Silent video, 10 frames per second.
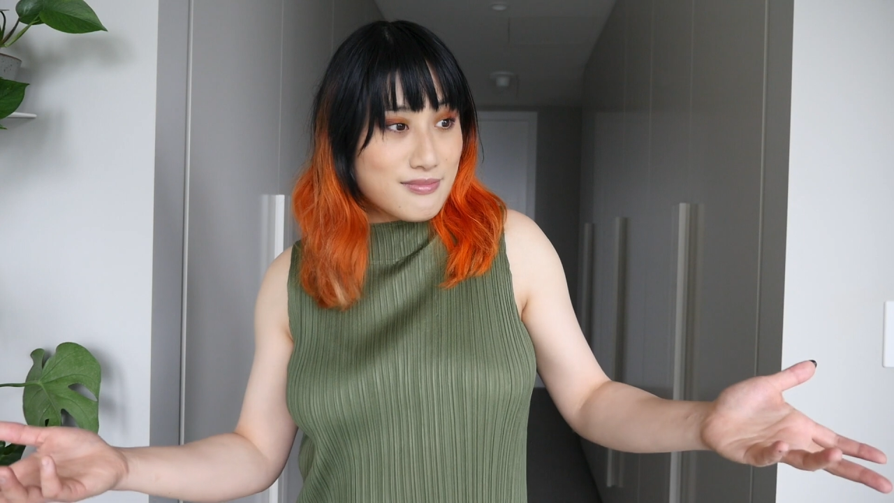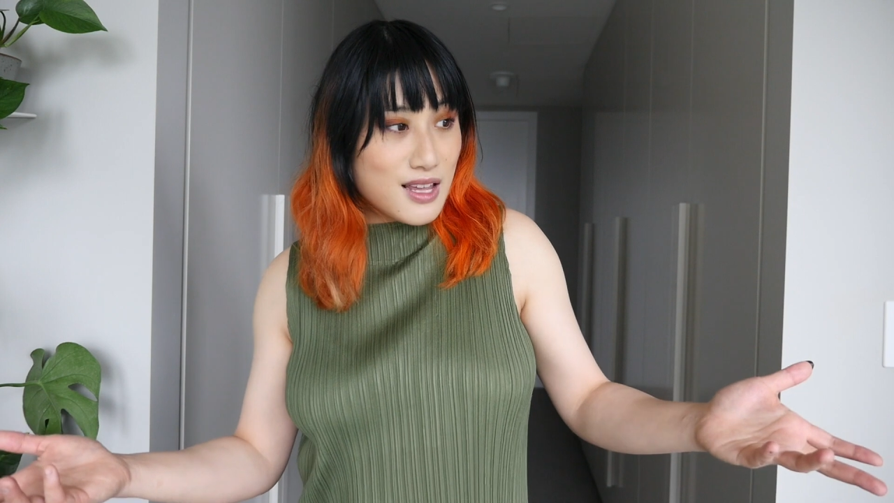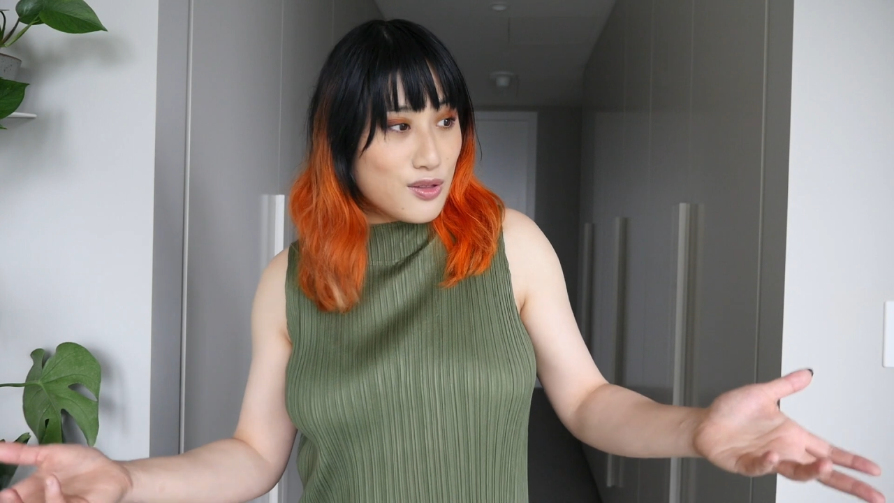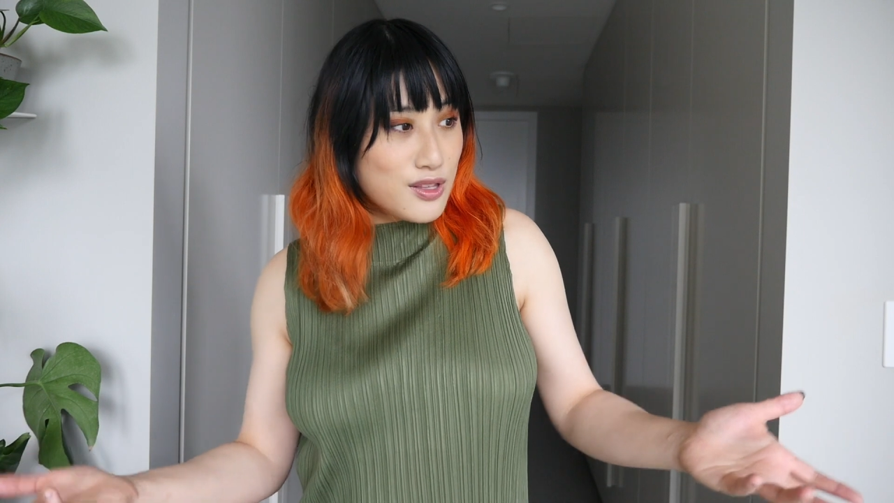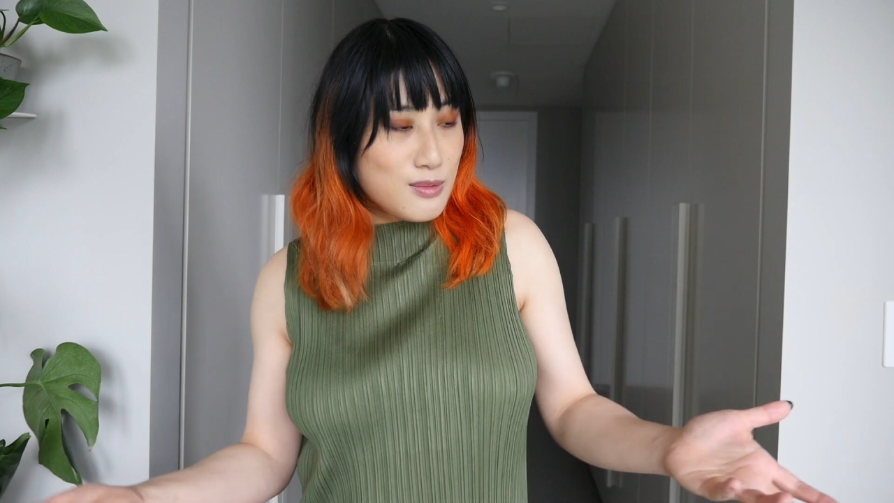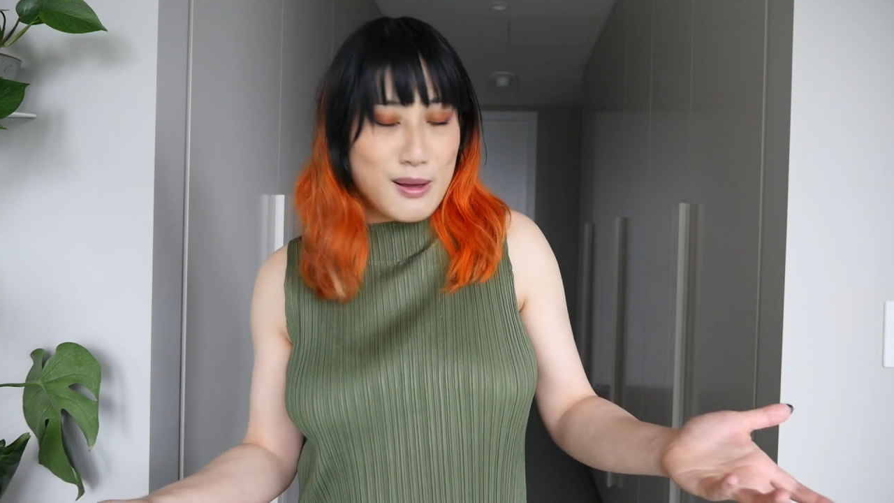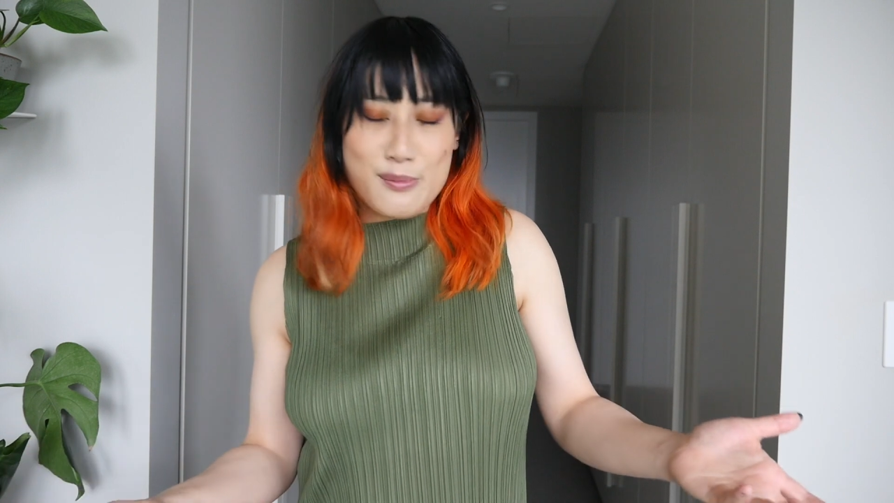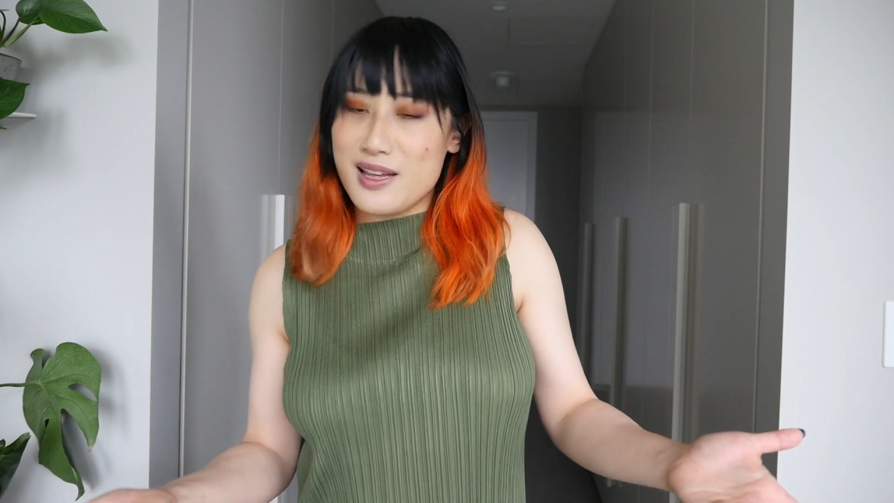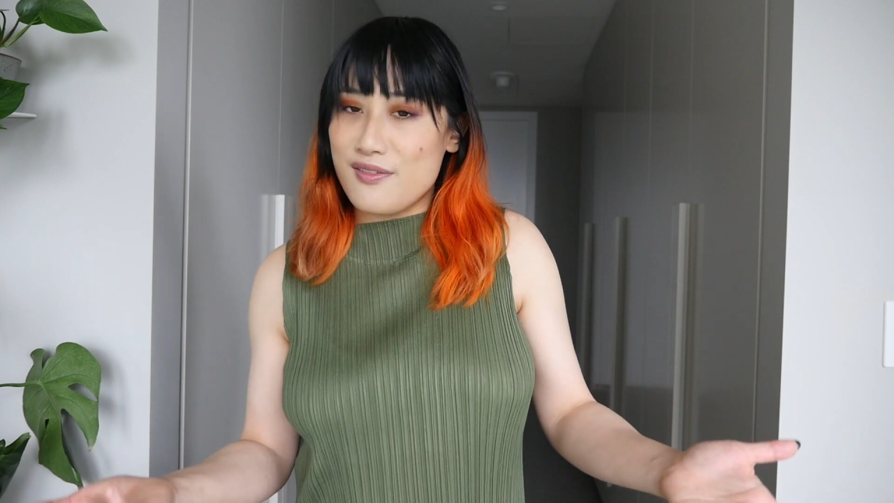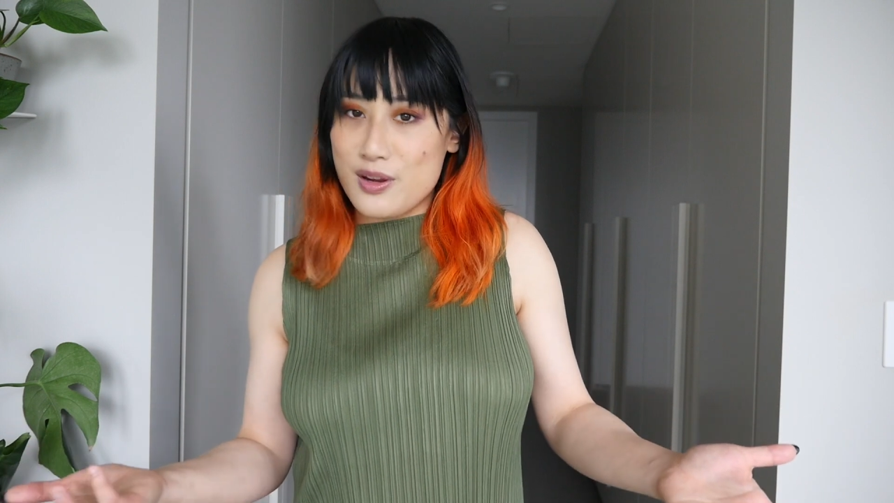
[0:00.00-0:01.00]
I thought this might
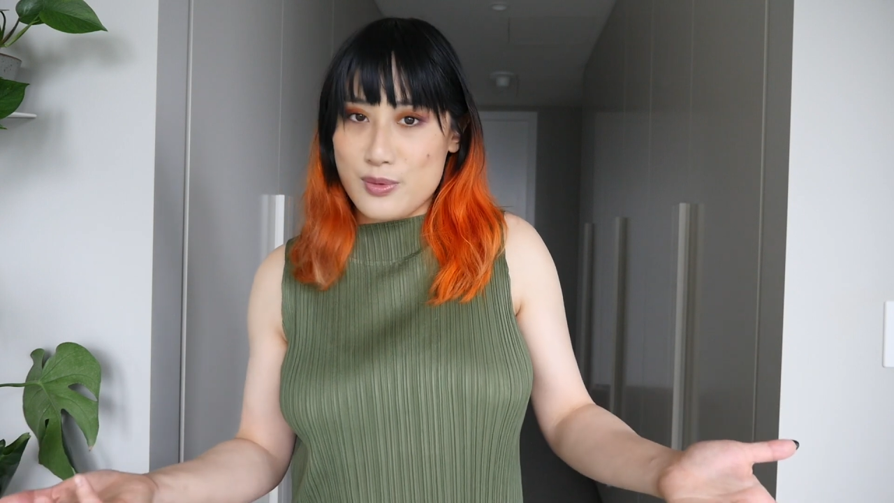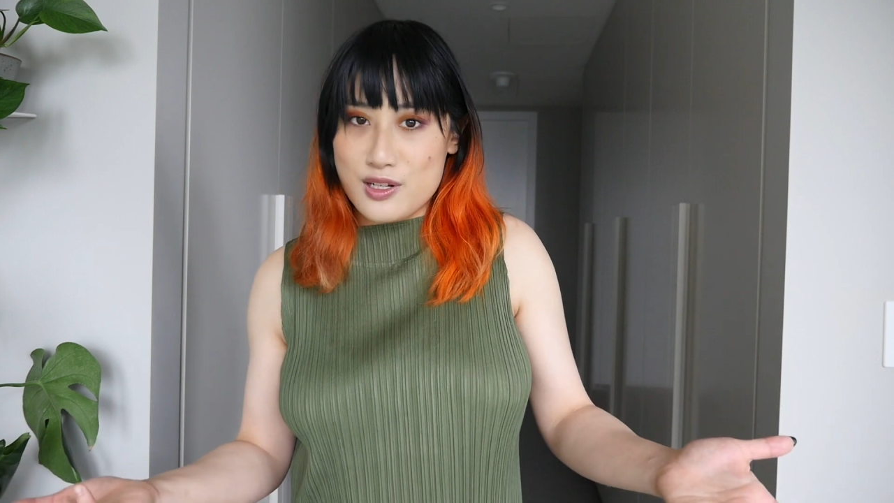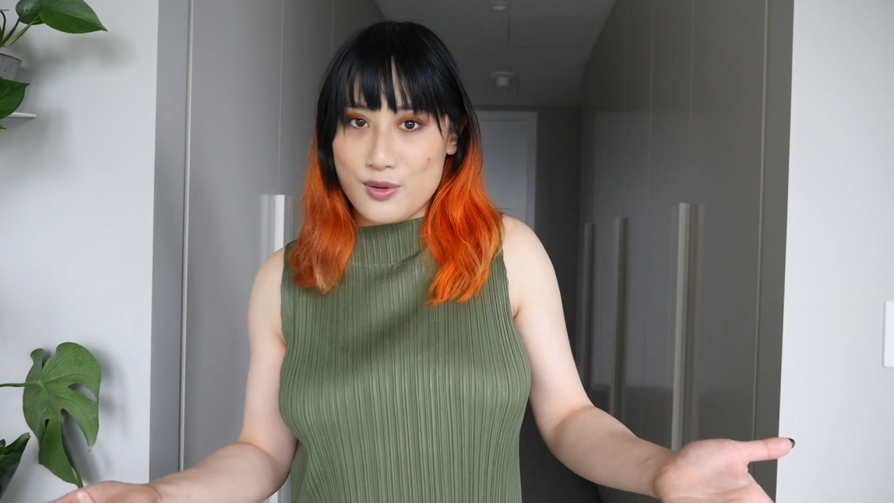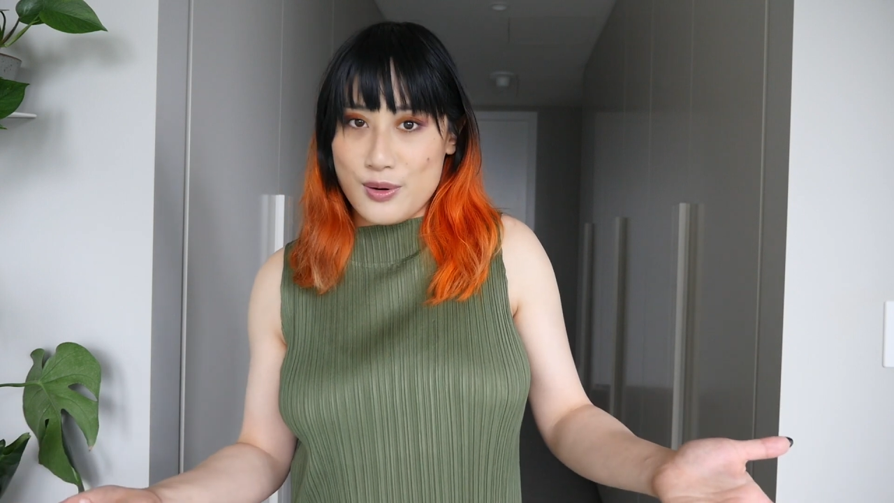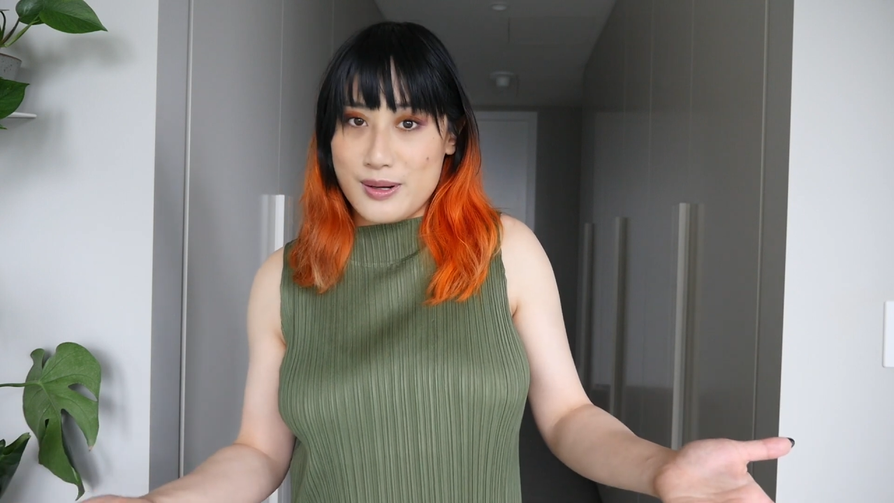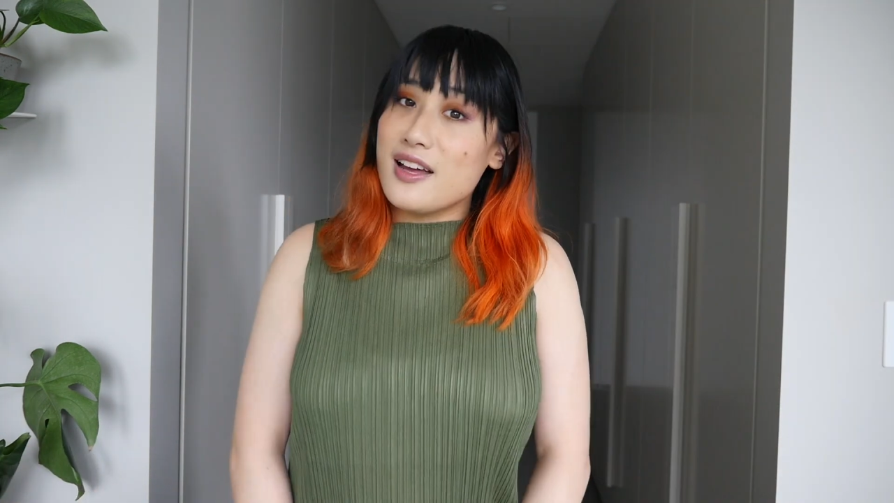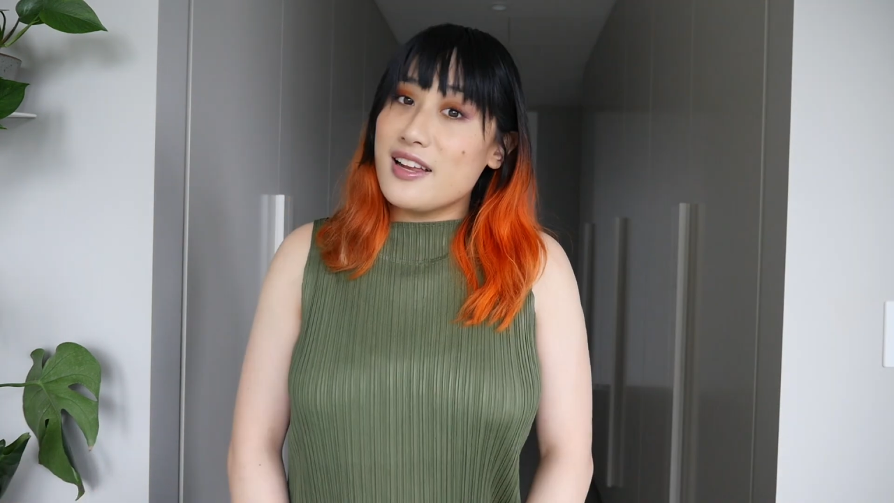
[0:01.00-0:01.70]
be a fun one to throw in.